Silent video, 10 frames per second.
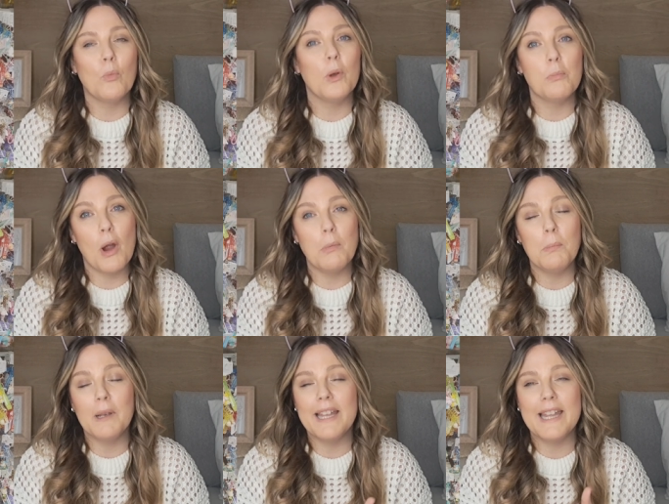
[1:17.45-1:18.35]
will
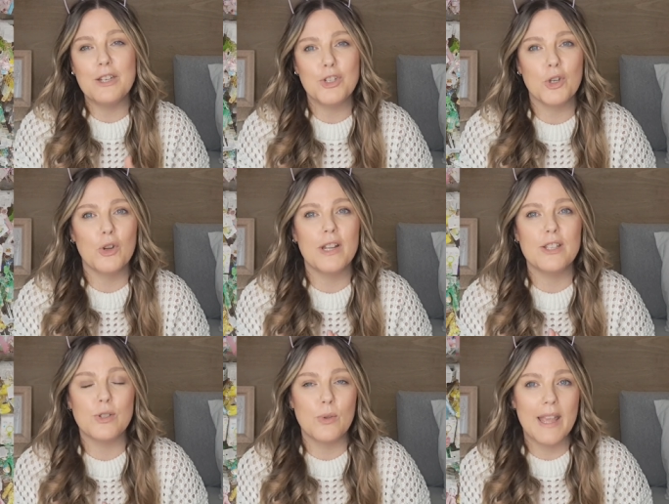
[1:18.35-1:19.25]
probably enjoy
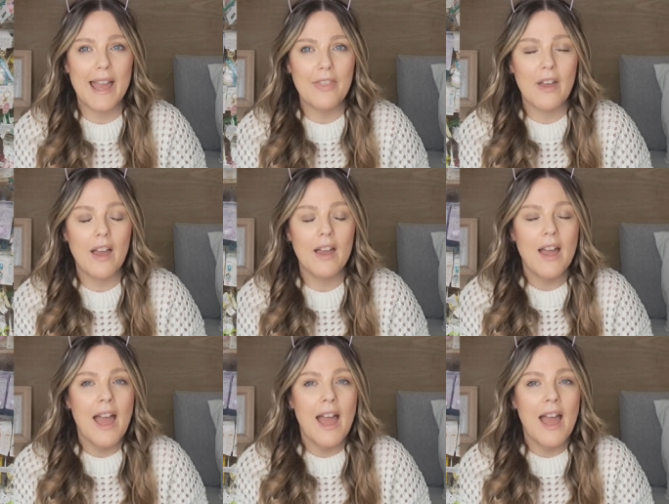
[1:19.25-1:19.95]
together.